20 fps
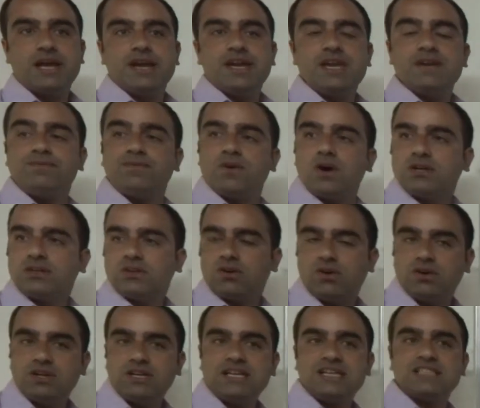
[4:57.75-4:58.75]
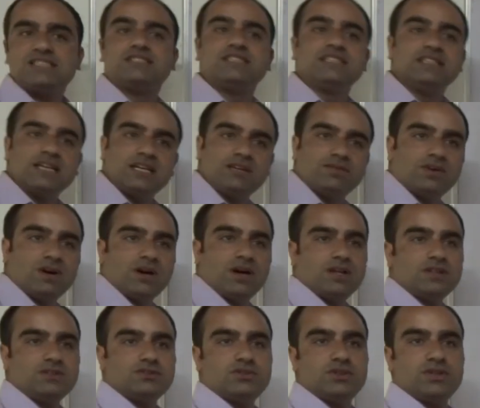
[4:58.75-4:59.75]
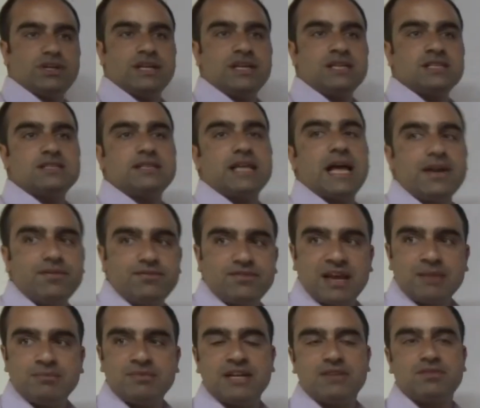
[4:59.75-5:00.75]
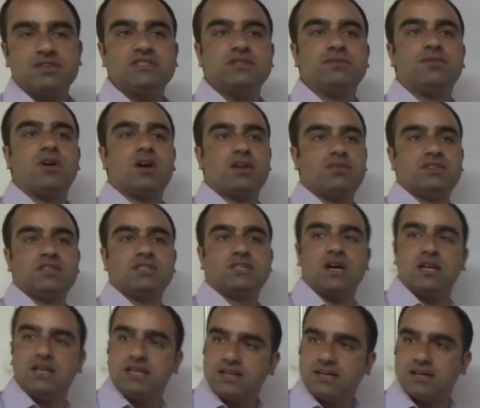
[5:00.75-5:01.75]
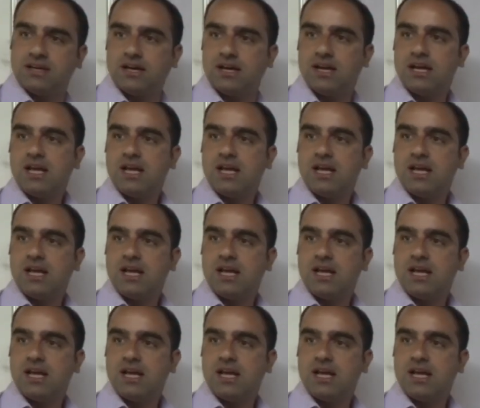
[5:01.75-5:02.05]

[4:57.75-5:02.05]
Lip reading: He fought only a single war in his lifetime, that was the war with Kalinga.